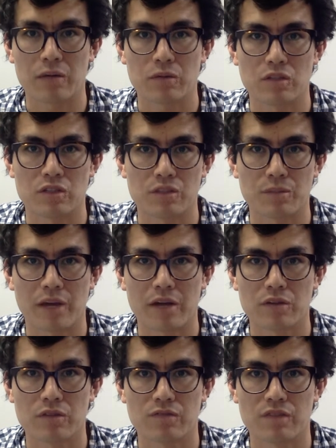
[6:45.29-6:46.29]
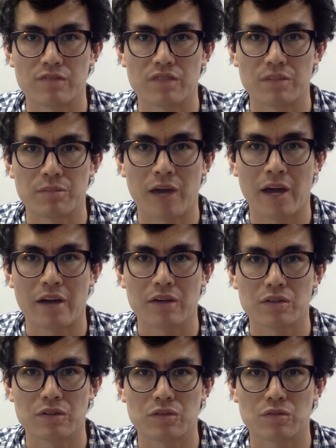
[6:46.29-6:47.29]
which is about 50
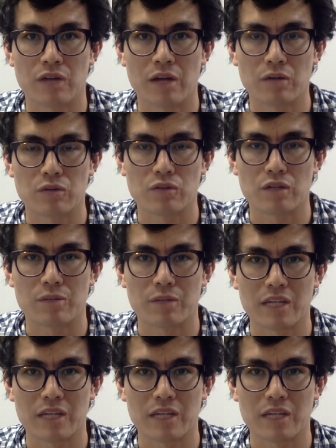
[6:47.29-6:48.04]
miles round trip